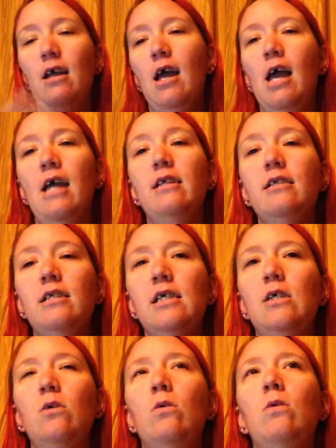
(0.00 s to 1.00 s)
And,
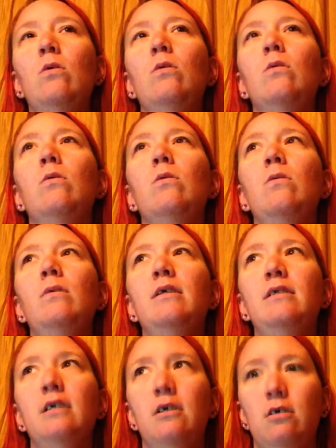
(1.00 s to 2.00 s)
oh,
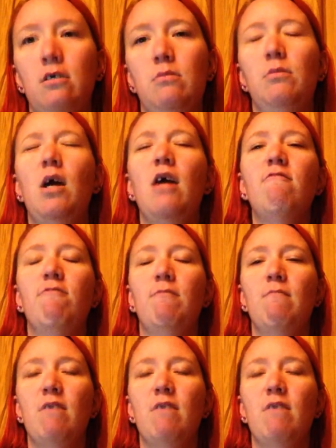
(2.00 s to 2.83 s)
is it awesome live.